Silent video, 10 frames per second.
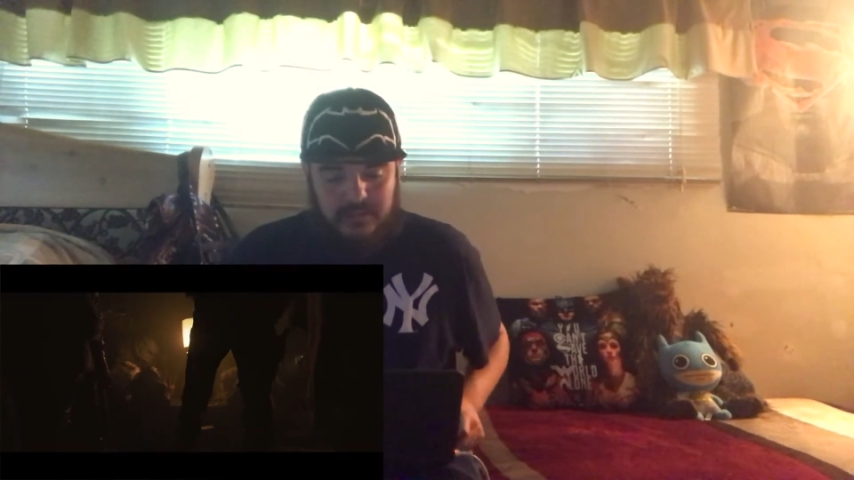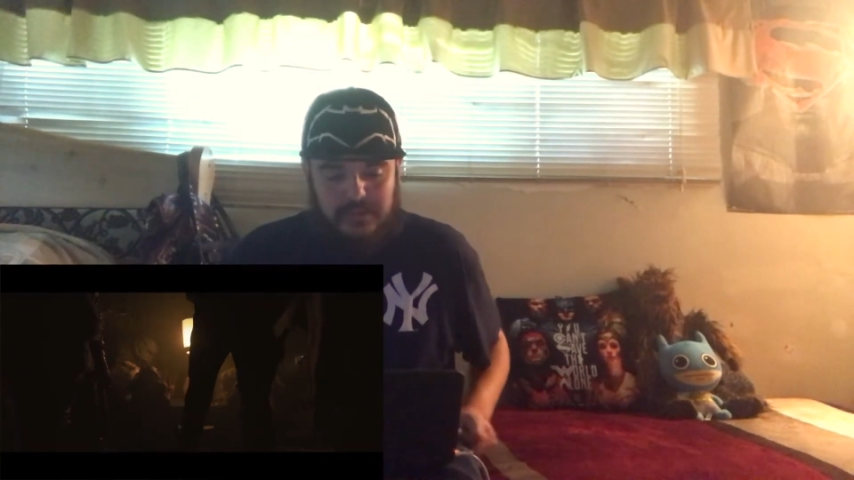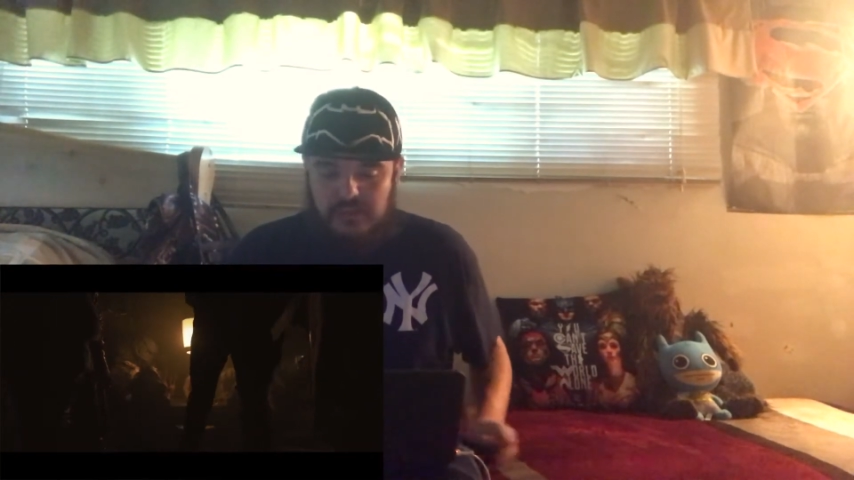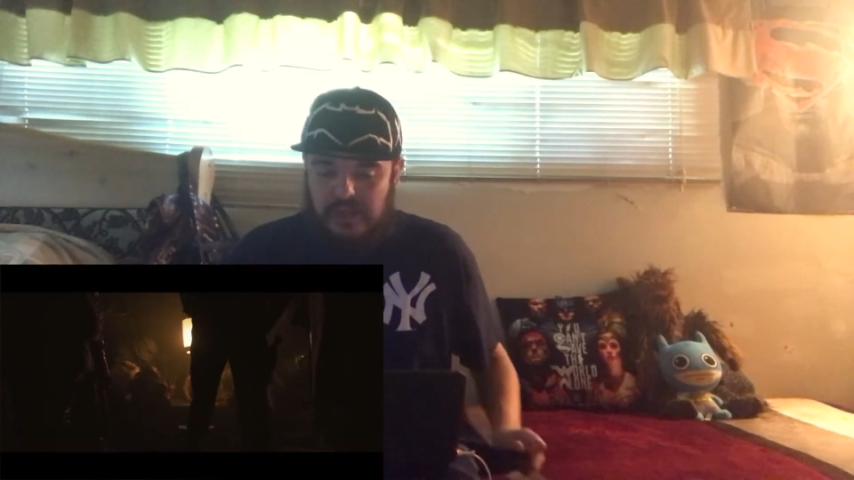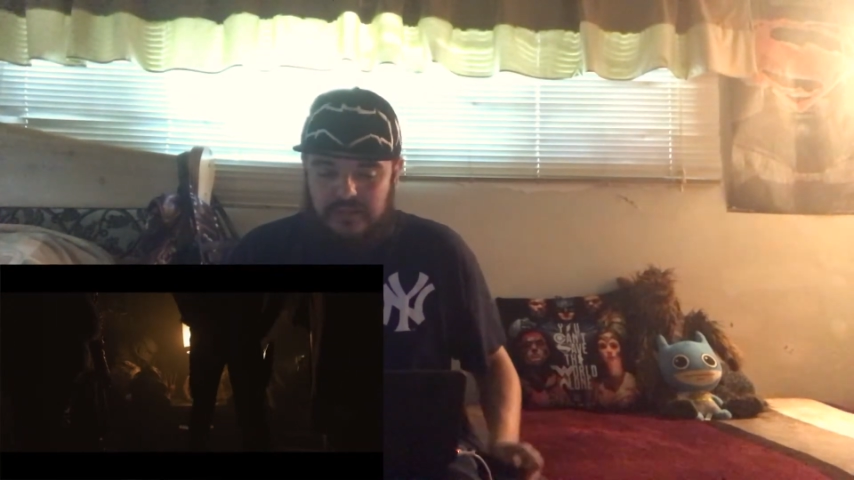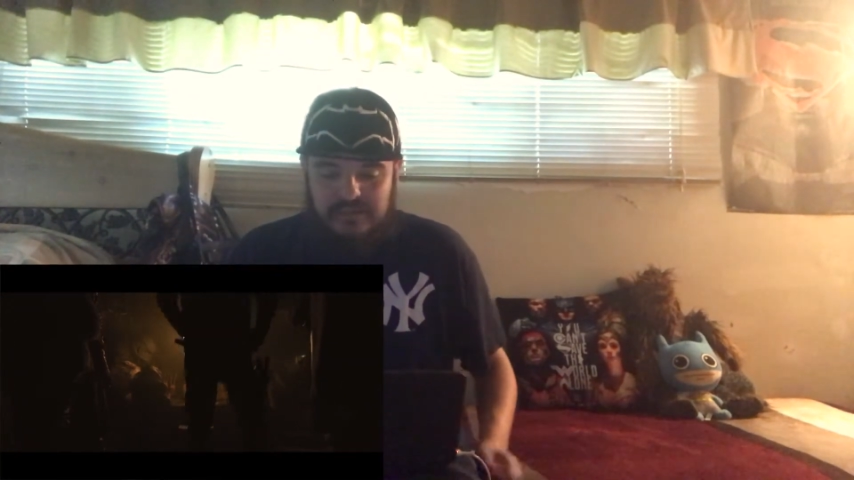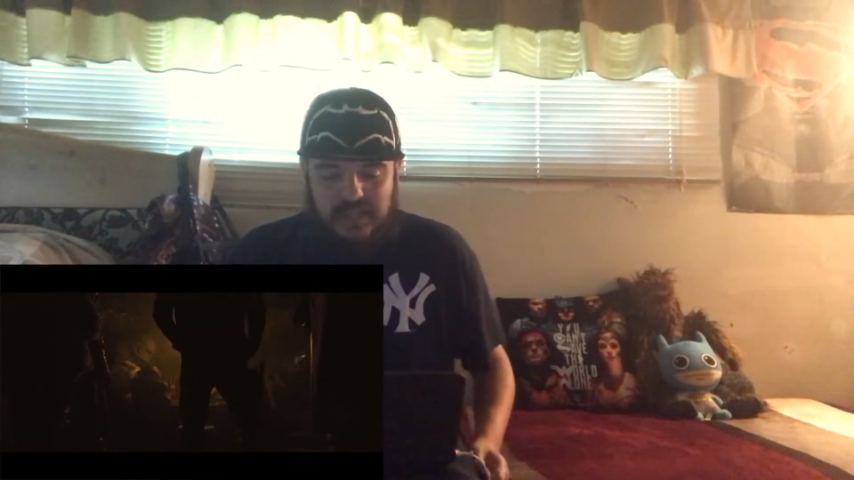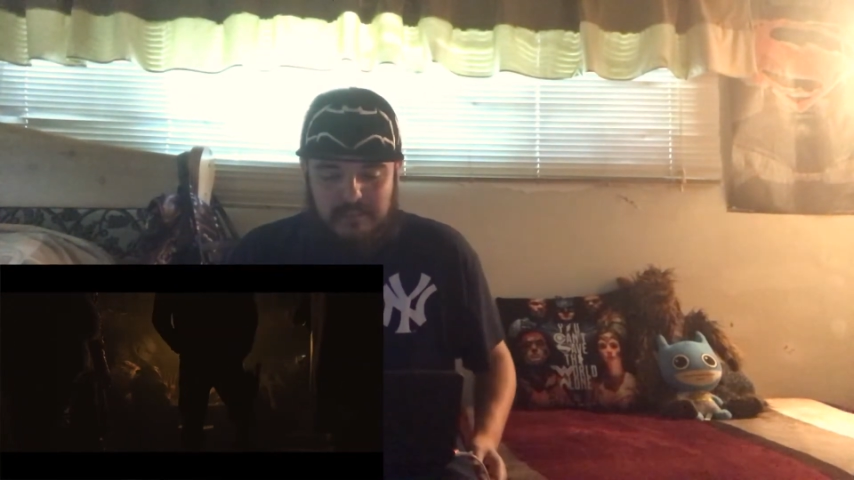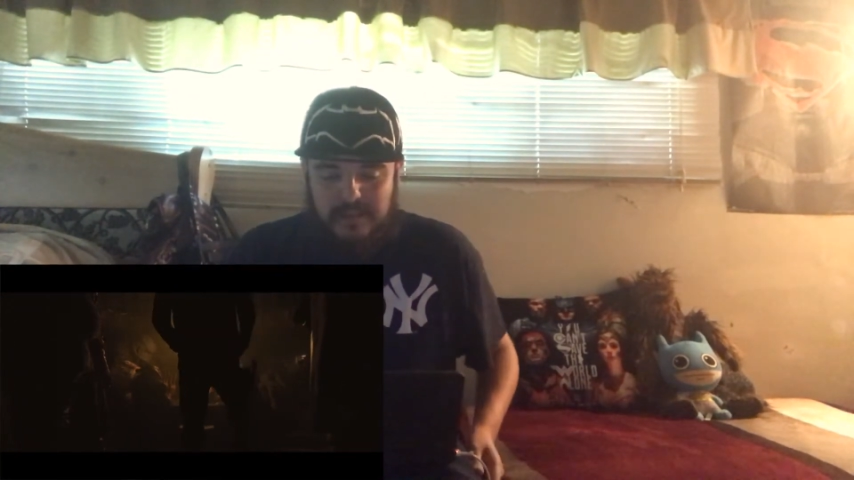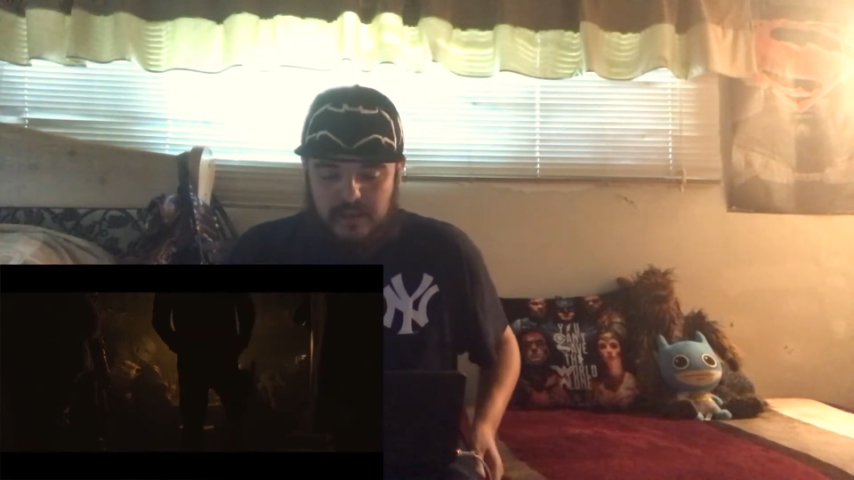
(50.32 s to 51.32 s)
Oh, Childish
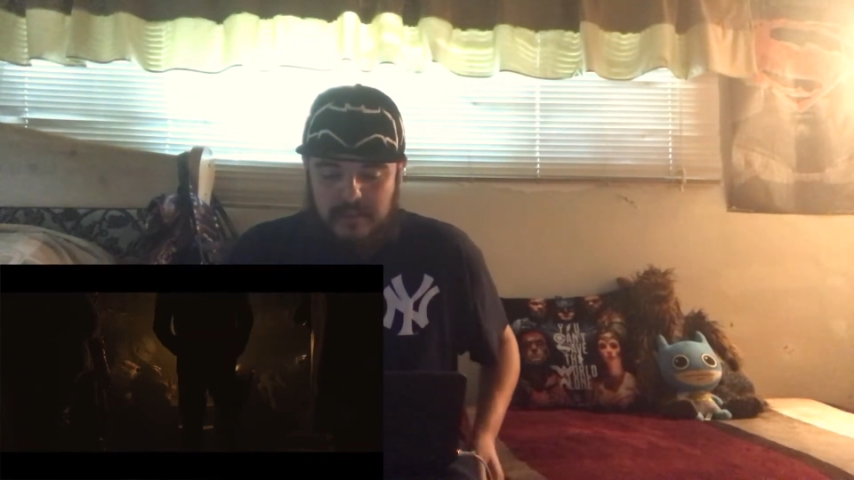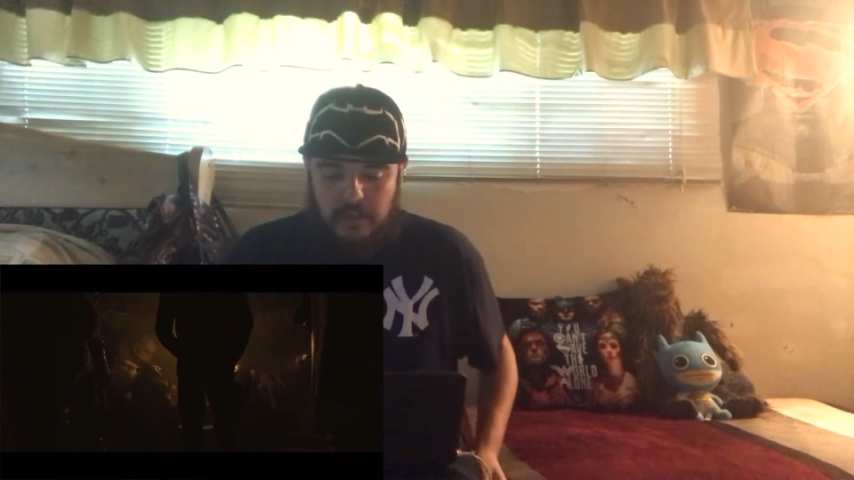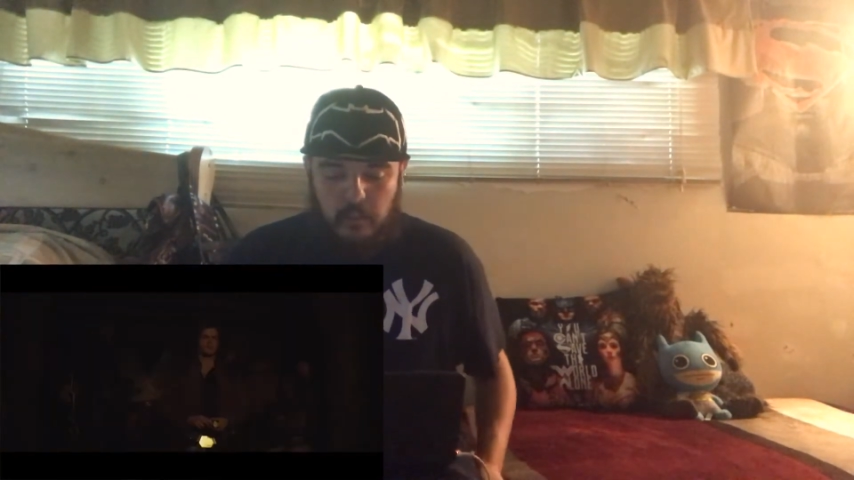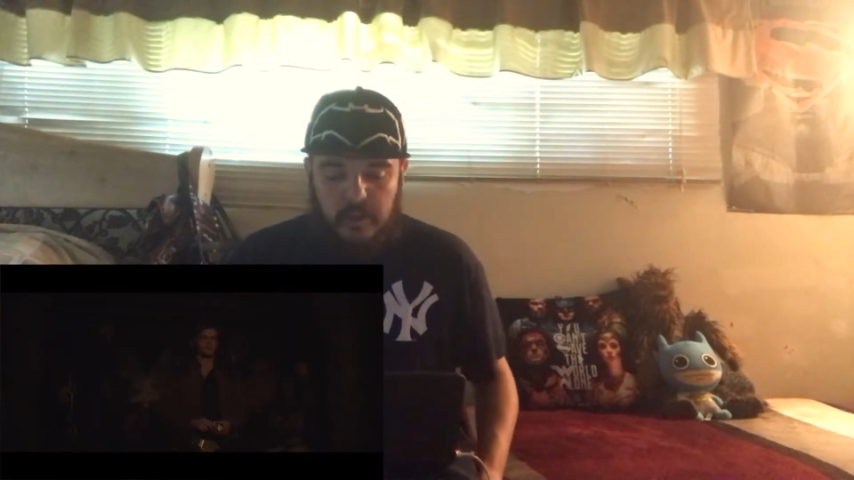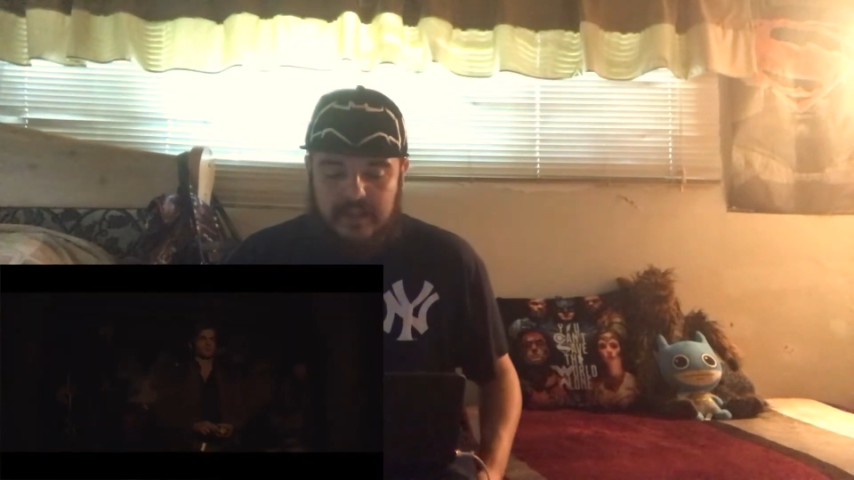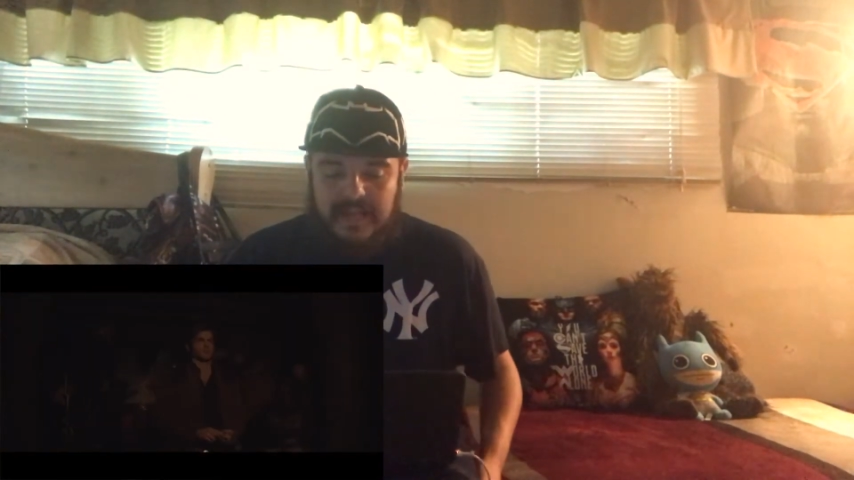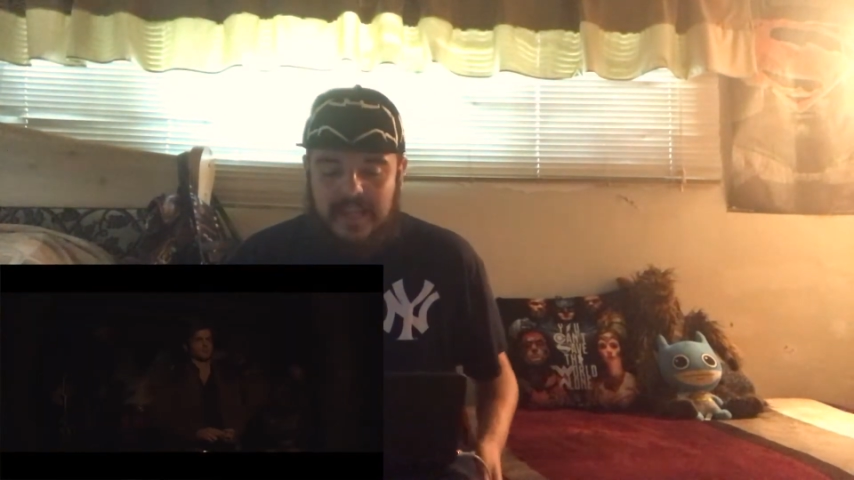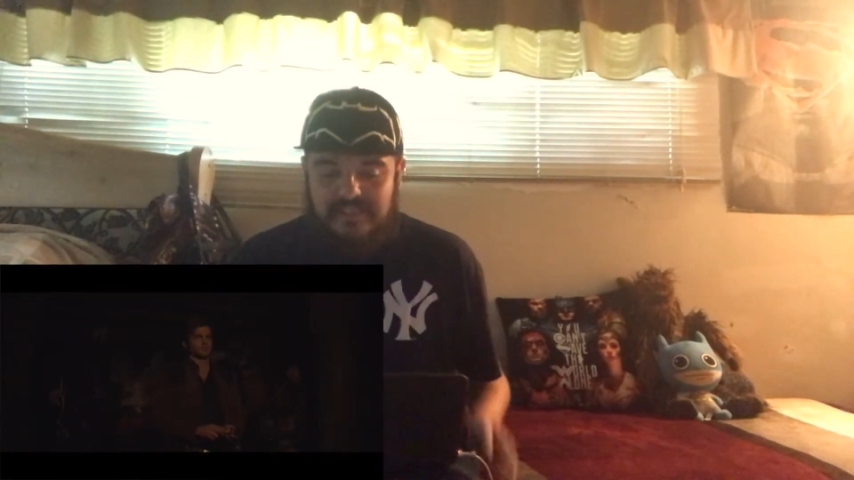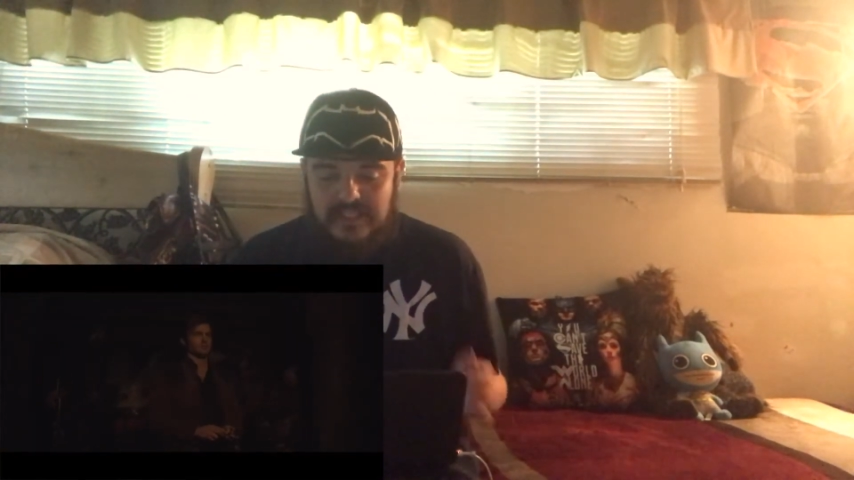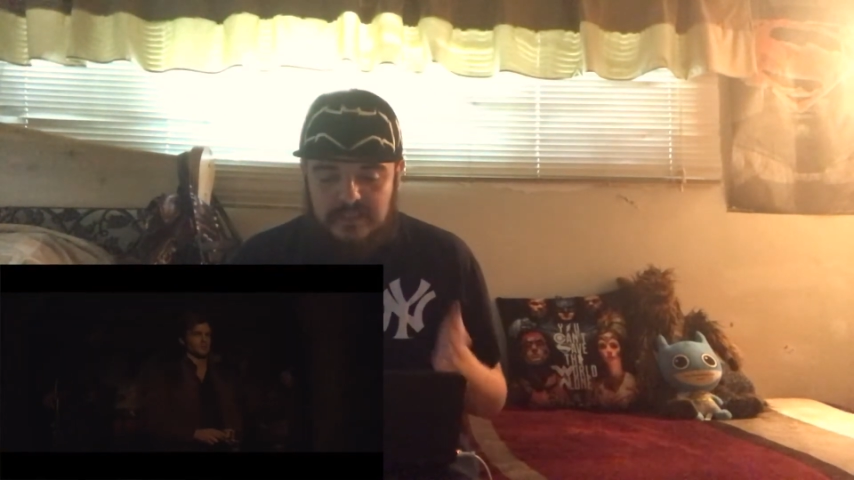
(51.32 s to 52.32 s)
Gambino, man. What
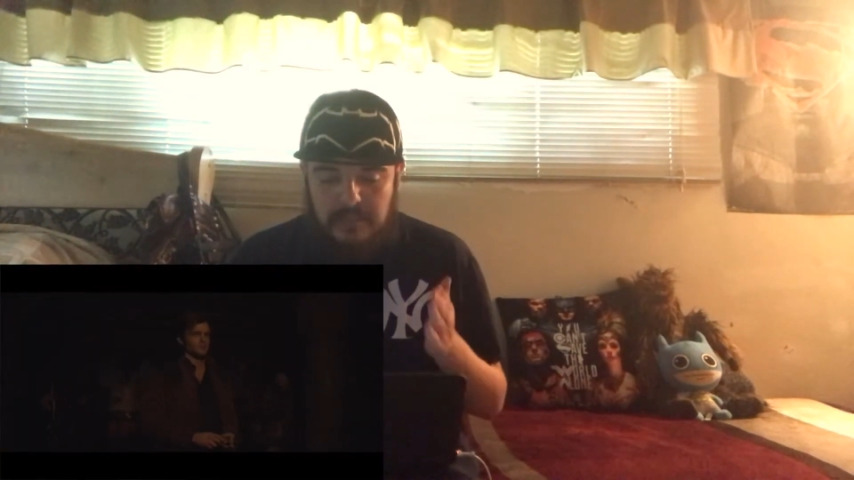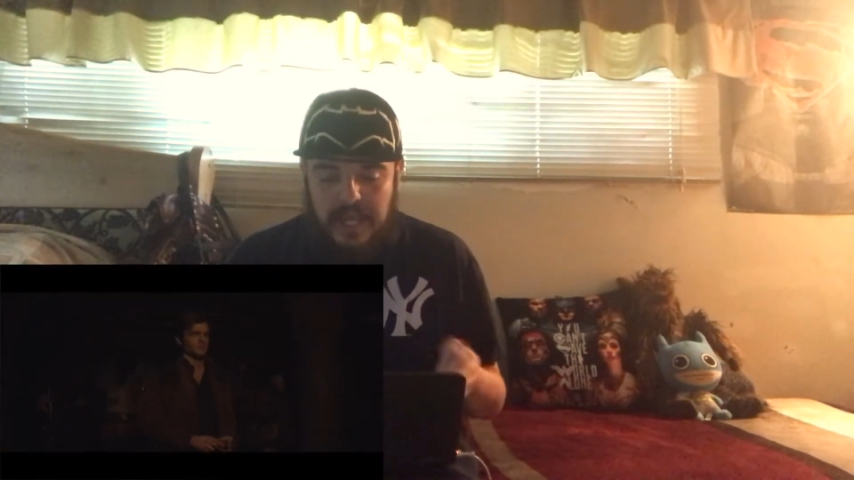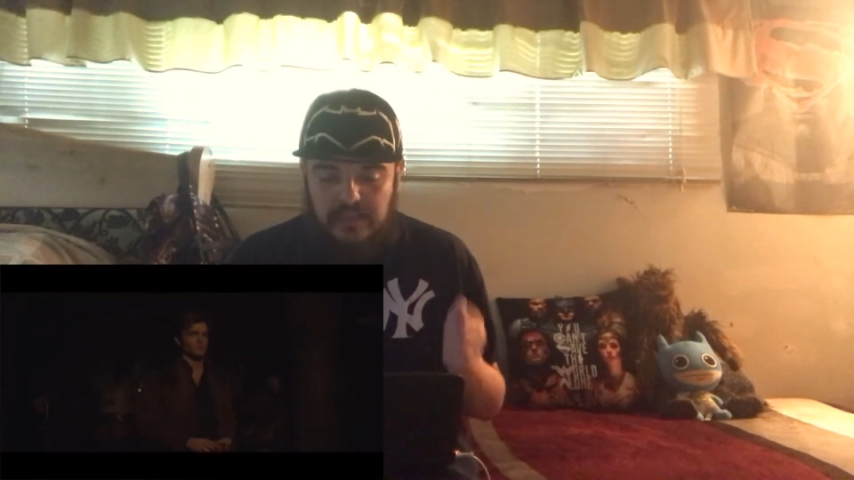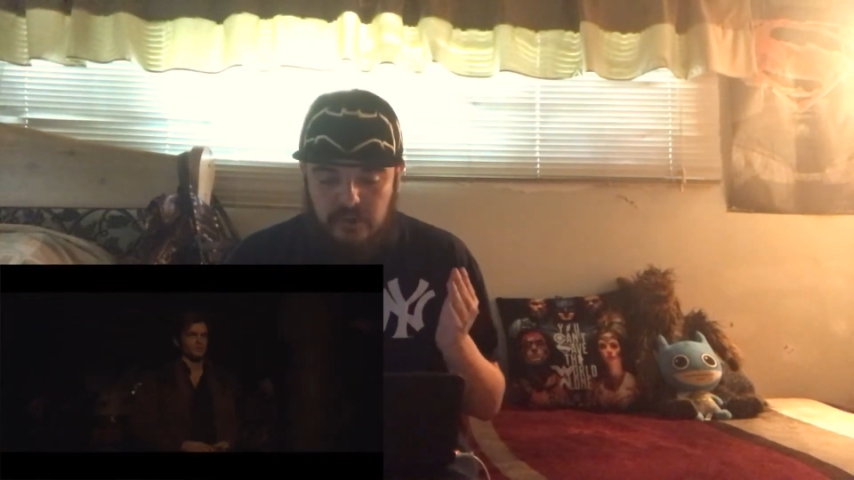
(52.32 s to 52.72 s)
can't this man